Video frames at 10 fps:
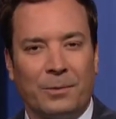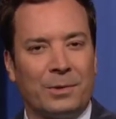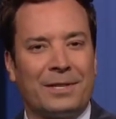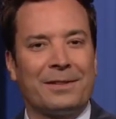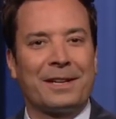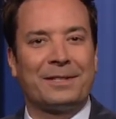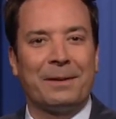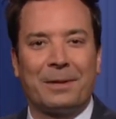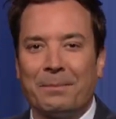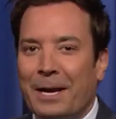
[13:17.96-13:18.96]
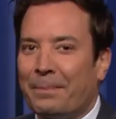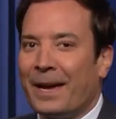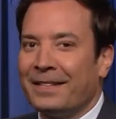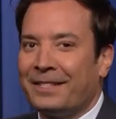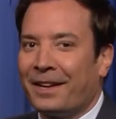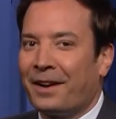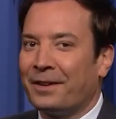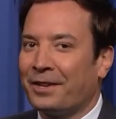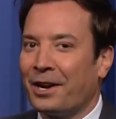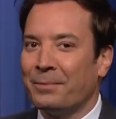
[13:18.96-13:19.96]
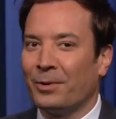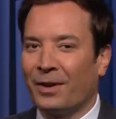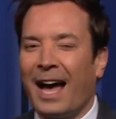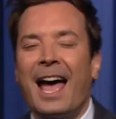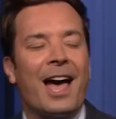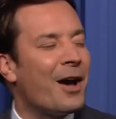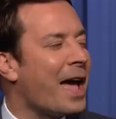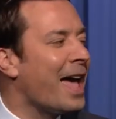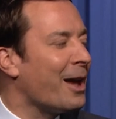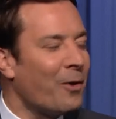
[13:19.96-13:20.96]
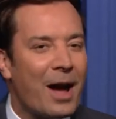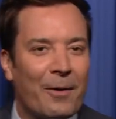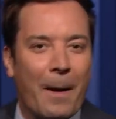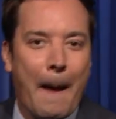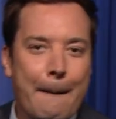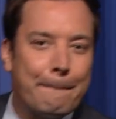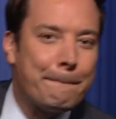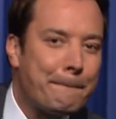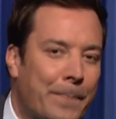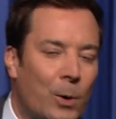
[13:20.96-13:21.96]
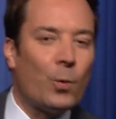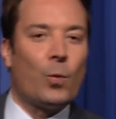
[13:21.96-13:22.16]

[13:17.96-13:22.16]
it sounds like something Mike Pence said on his honeymoon. I, I, hey, wait, oh,